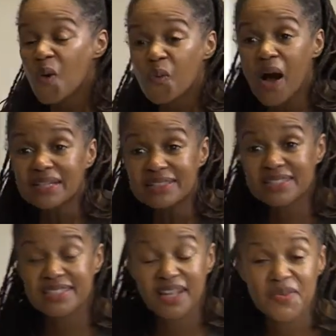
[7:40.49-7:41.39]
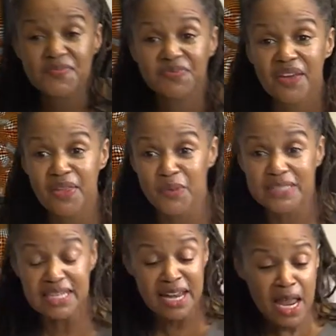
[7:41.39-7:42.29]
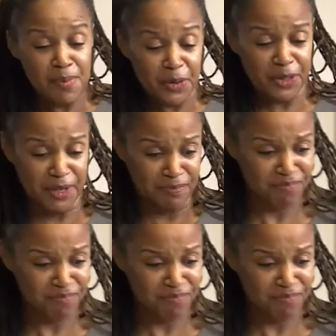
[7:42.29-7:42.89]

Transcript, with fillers: Once there was a neighborhood